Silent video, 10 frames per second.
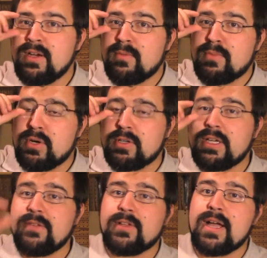murder
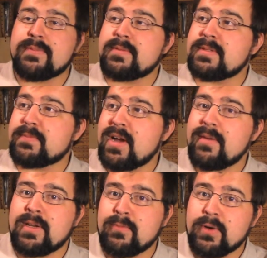evil Optimus Prime
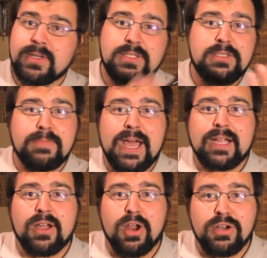anymore because he's back
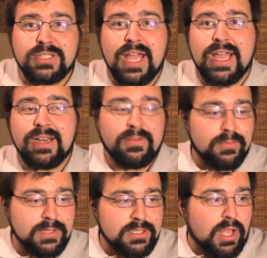on our side,
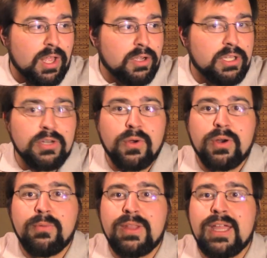everybody's all
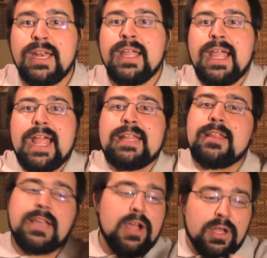hunky-dory with it, and then
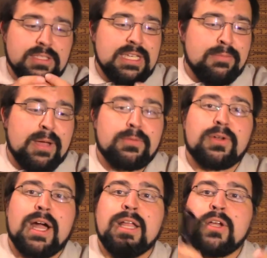they all team up. You
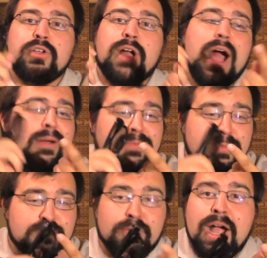got
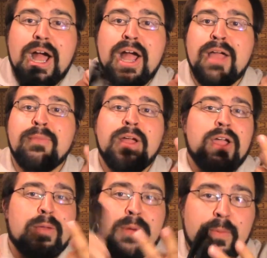Optimus Prime
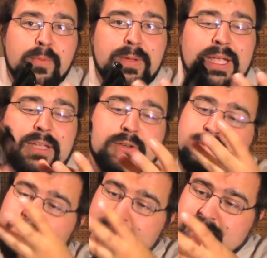and Bumblebee,
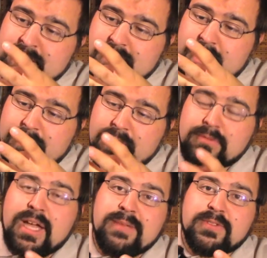those racist
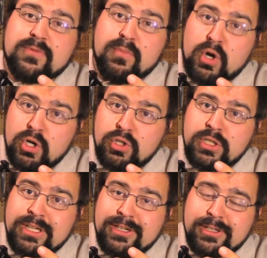stereotypes from
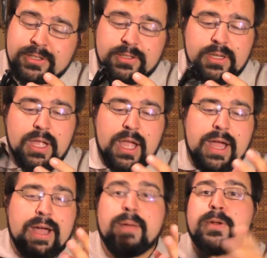earlier,
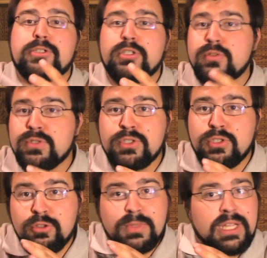a bunch of useless
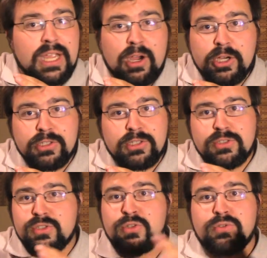human
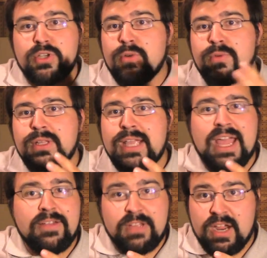characters who don't really
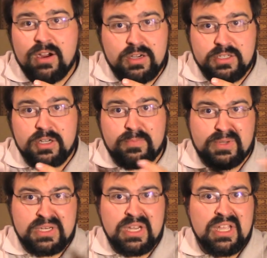have character,
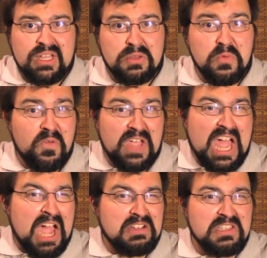but the movie
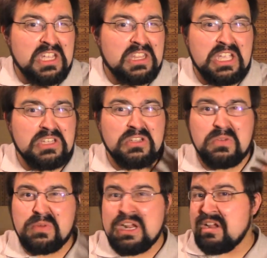acts like they do,
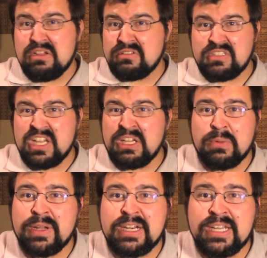but I couldn't tell you
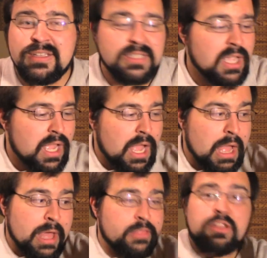what it is.
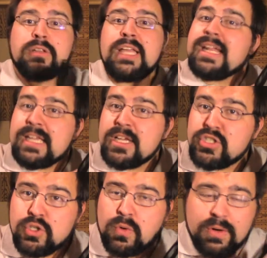The lady
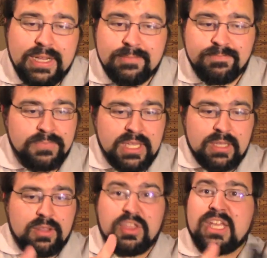historian,
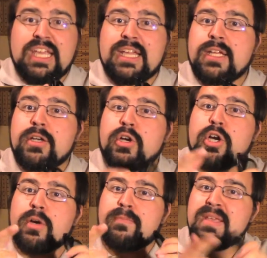the kid in
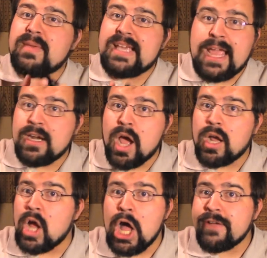her BB-8
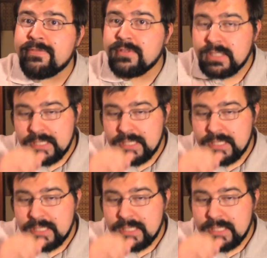knockoff,